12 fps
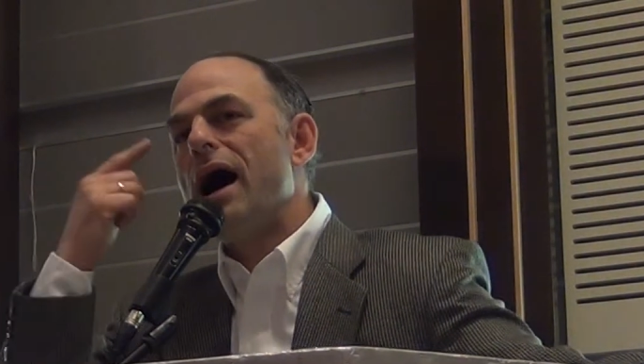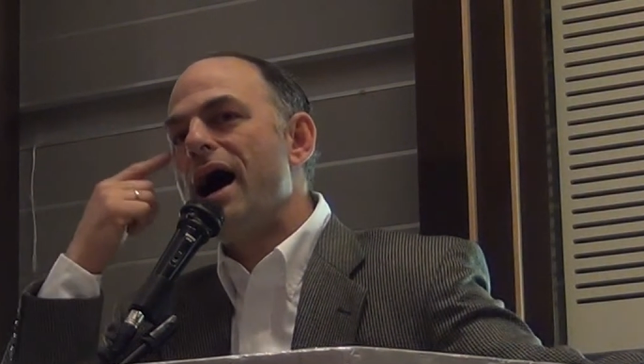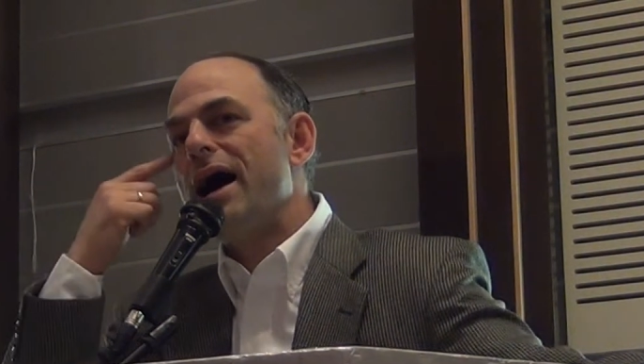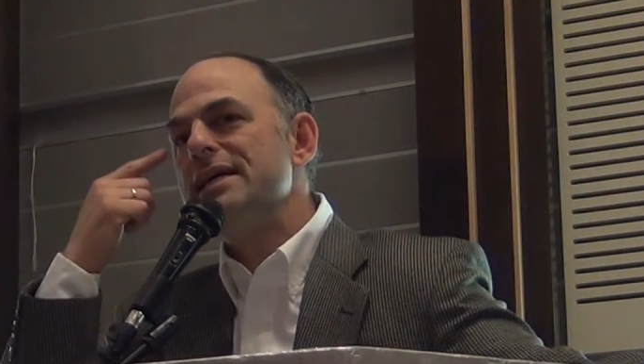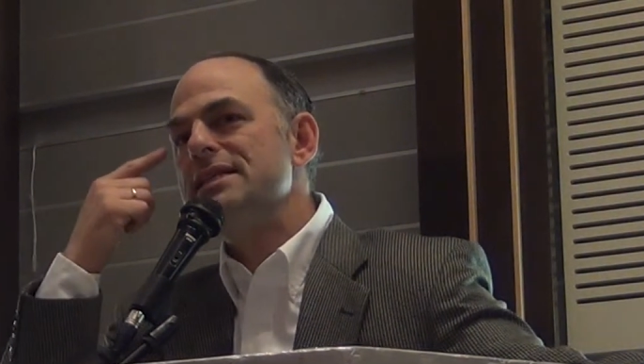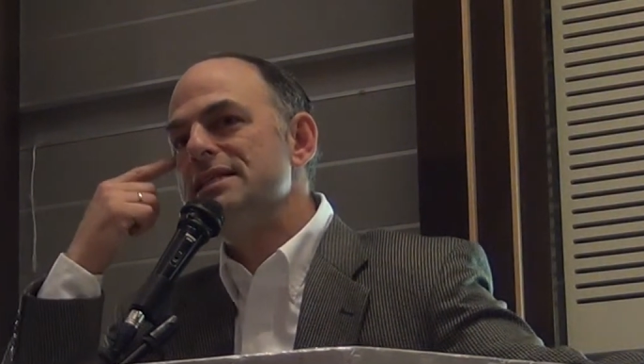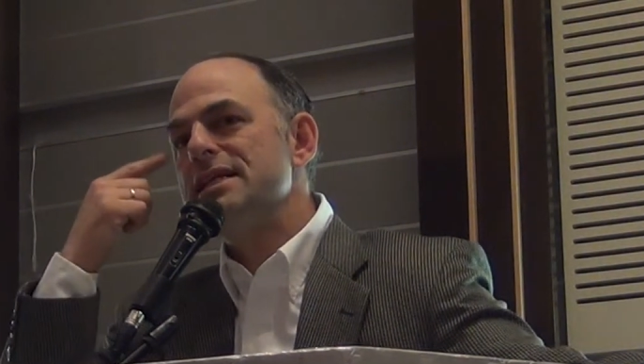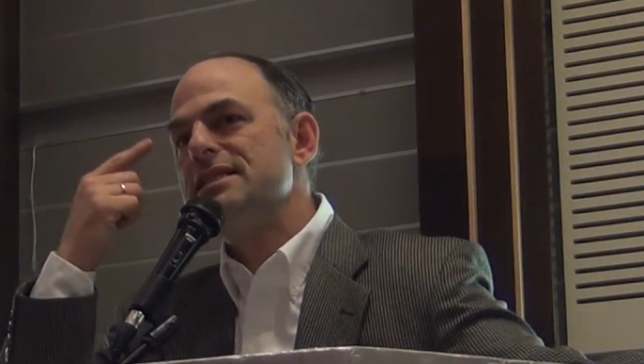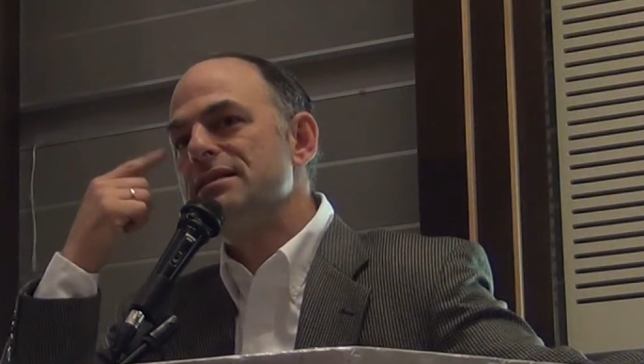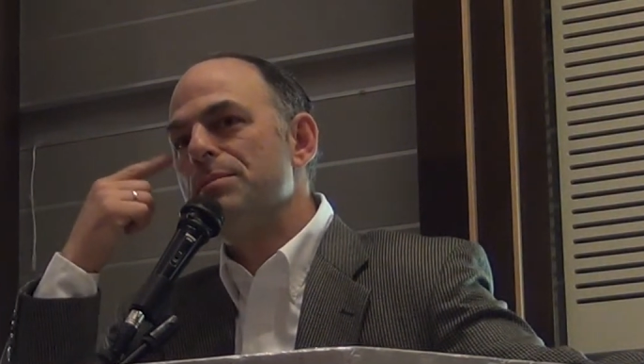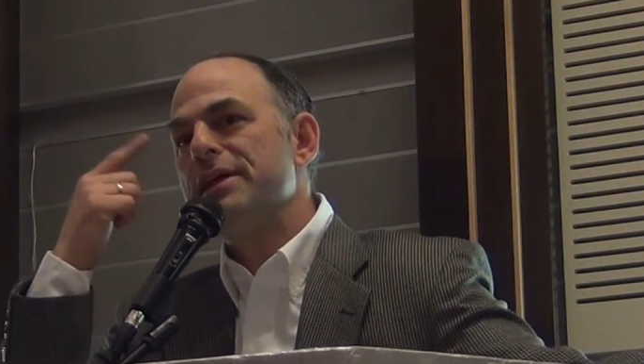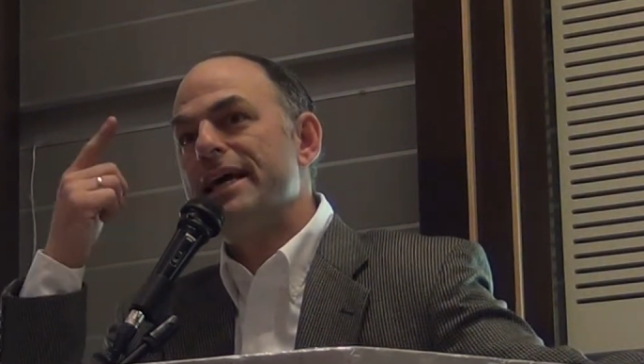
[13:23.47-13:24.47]
I see
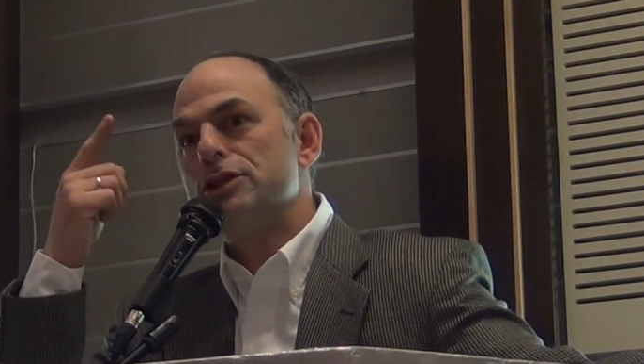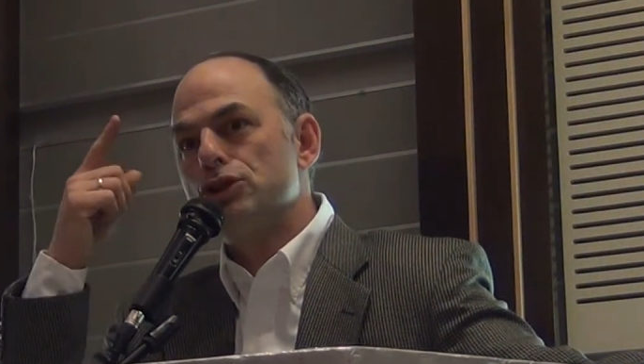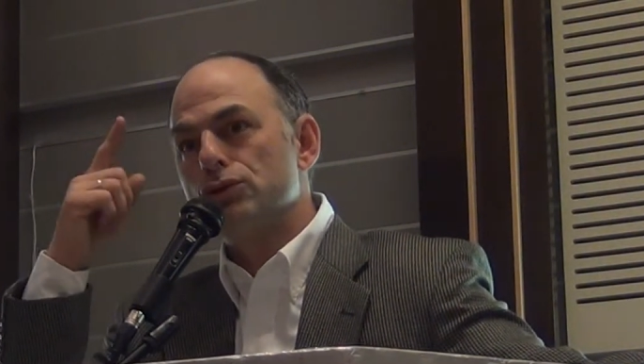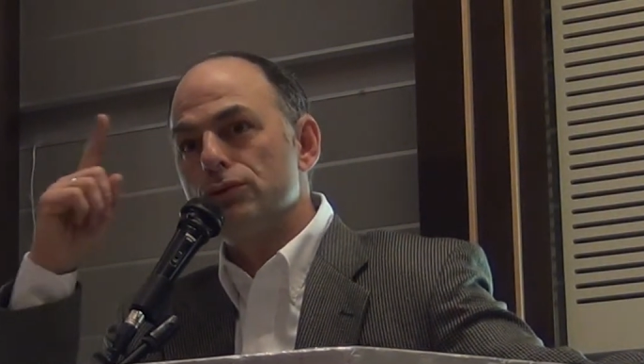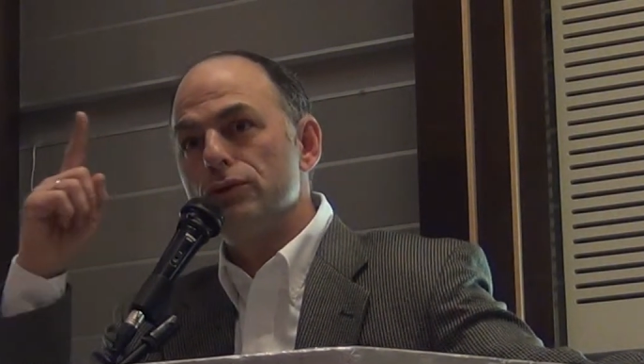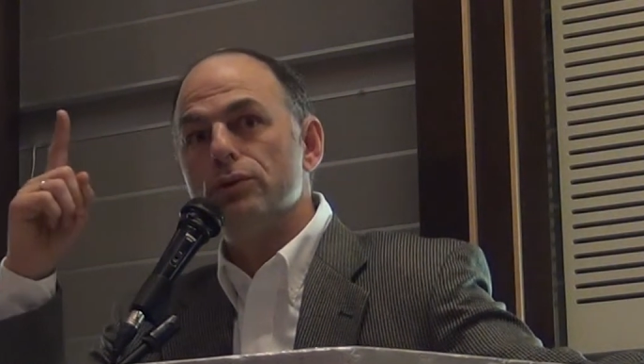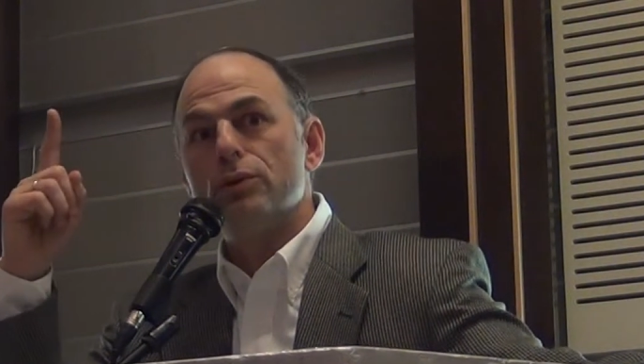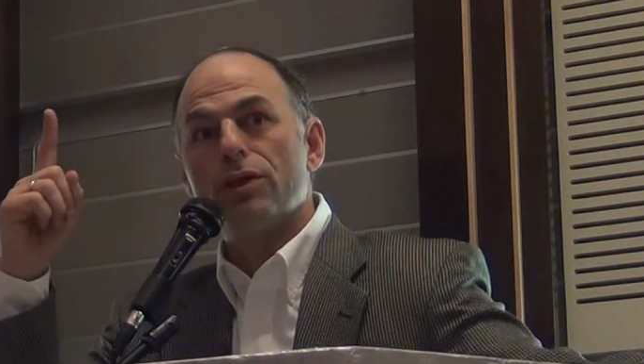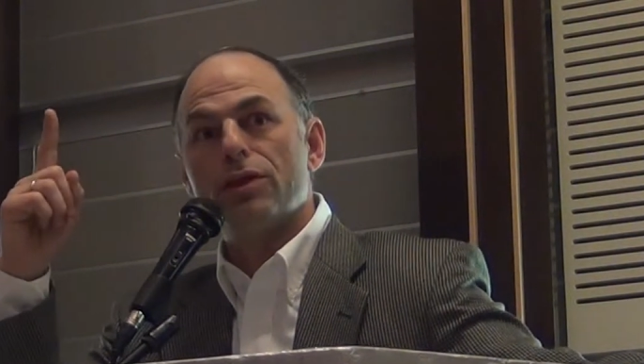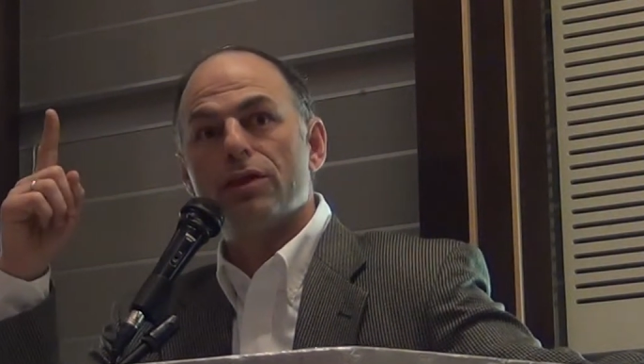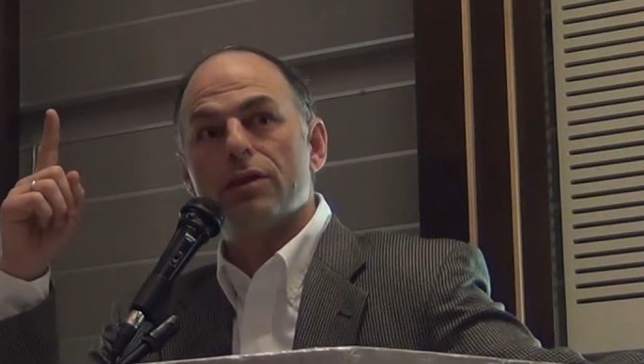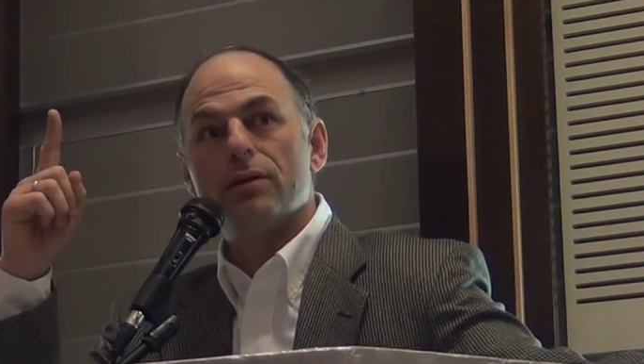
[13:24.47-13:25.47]
something as
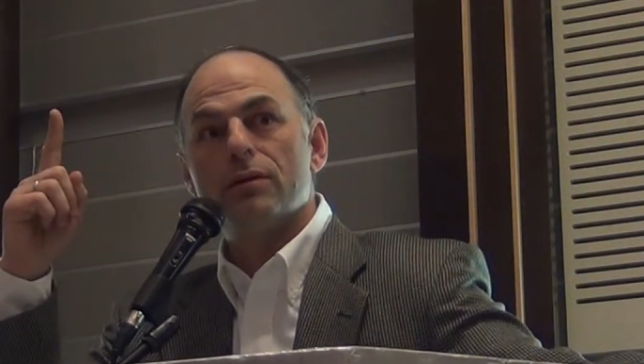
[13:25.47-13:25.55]
truth,